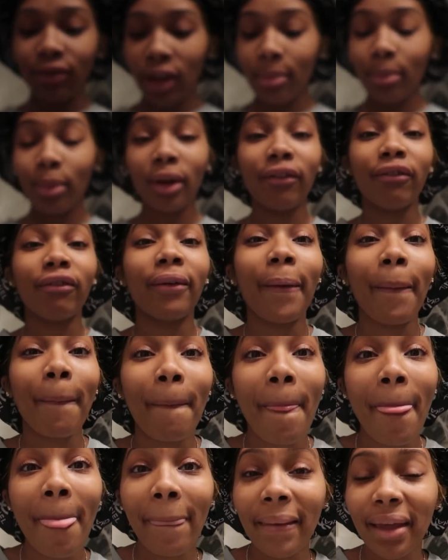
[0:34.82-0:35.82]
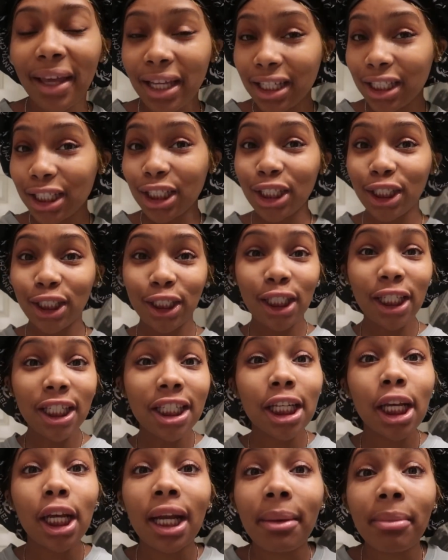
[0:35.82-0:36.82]
friend and boyfriend and she's
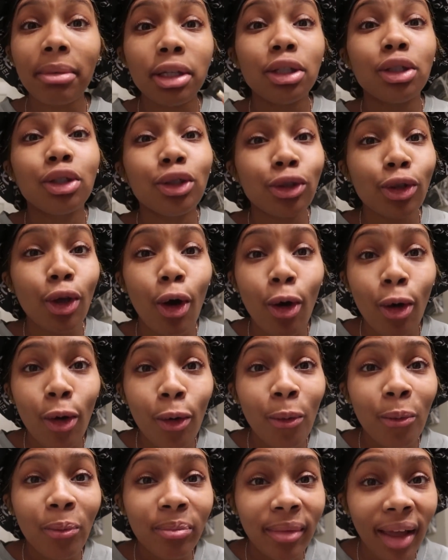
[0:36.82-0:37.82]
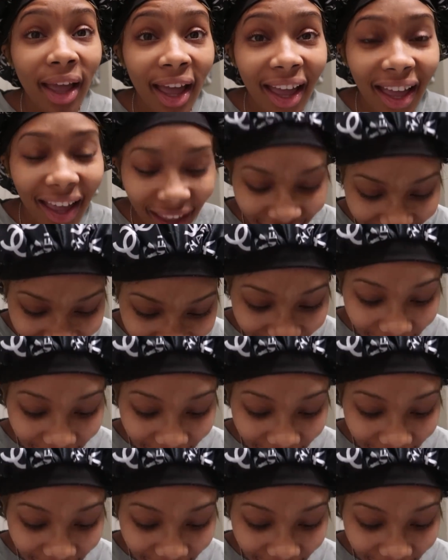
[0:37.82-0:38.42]
gonna be so mad.